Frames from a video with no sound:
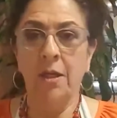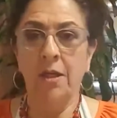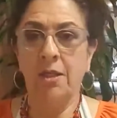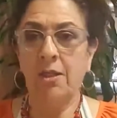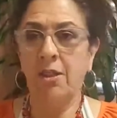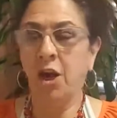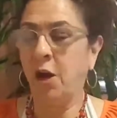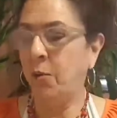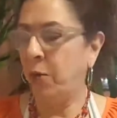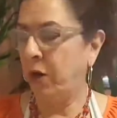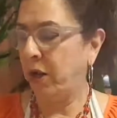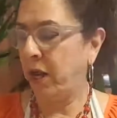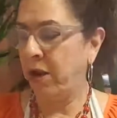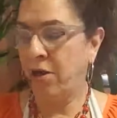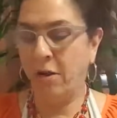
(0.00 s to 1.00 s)
start
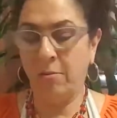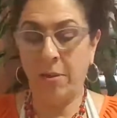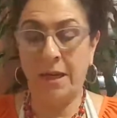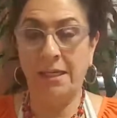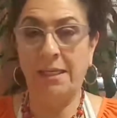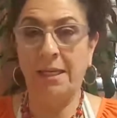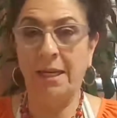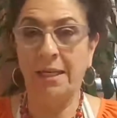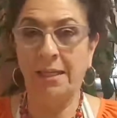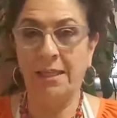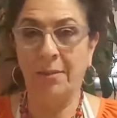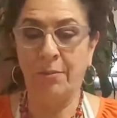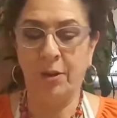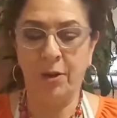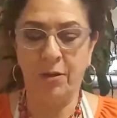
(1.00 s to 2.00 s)
working on my Zia
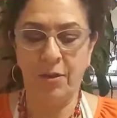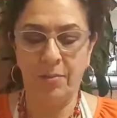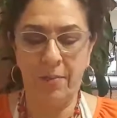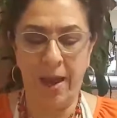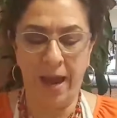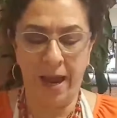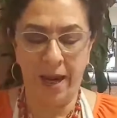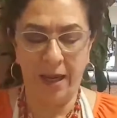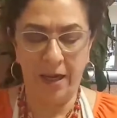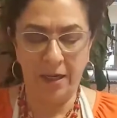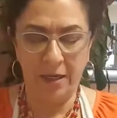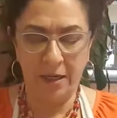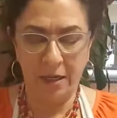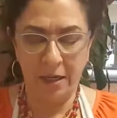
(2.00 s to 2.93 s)
symbol on the back.